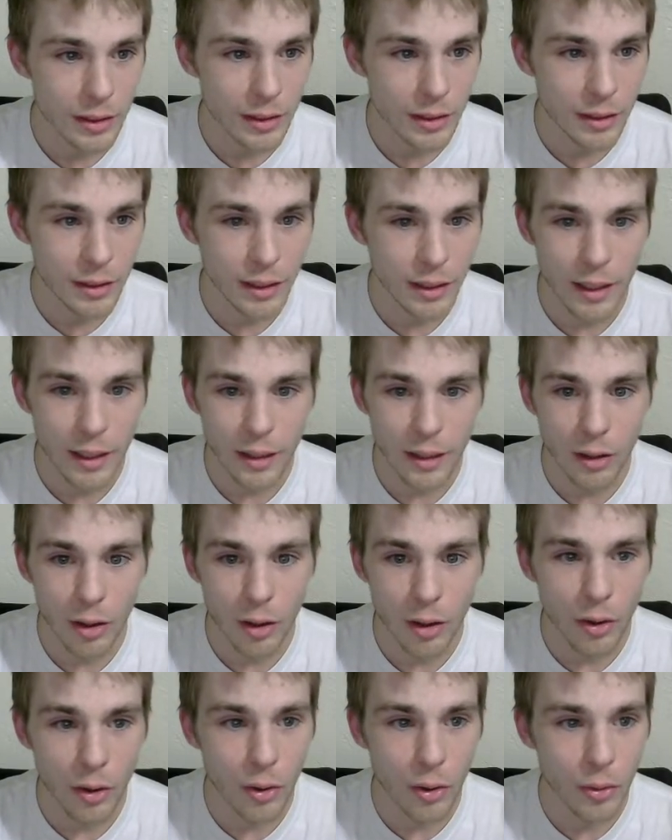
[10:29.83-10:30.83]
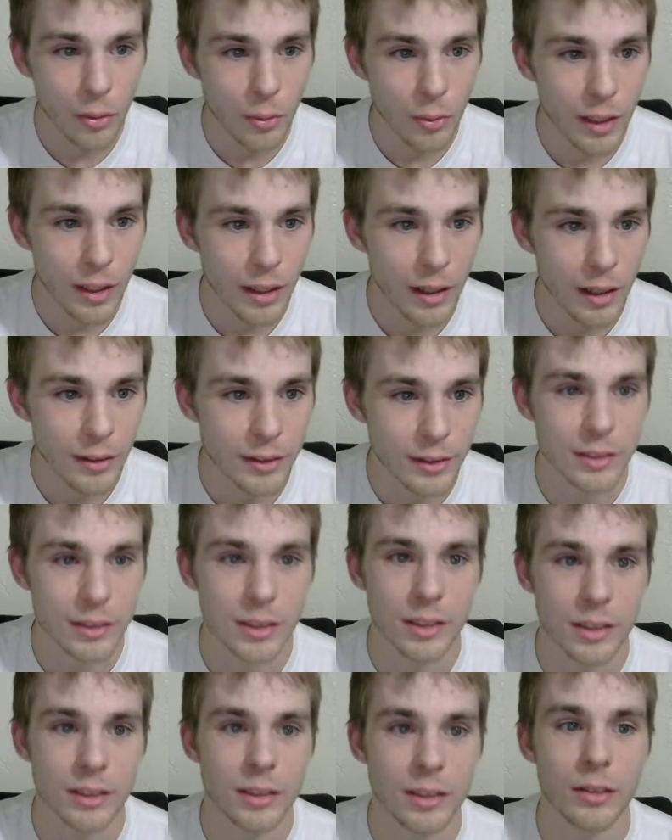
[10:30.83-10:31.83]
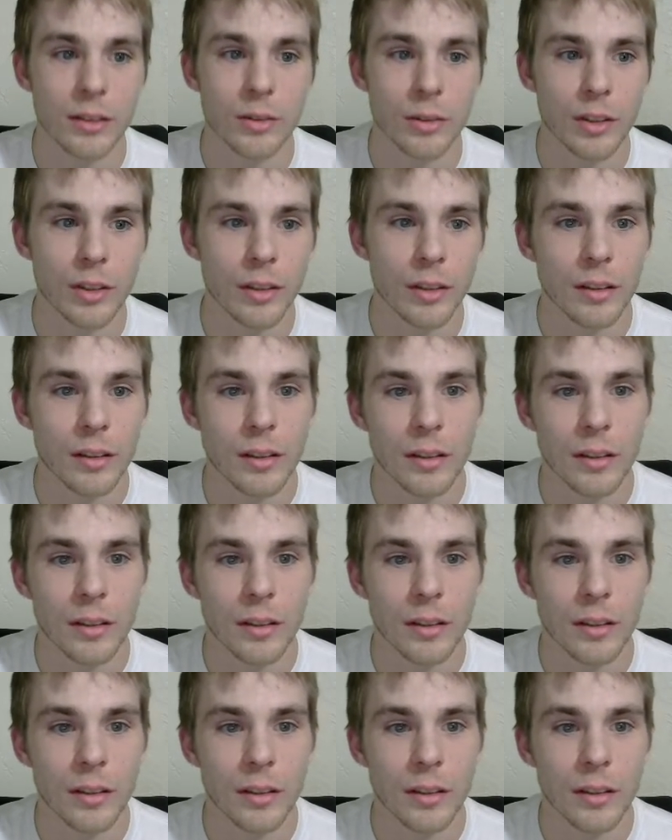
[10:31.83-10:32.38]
yeah, all the way down to 63.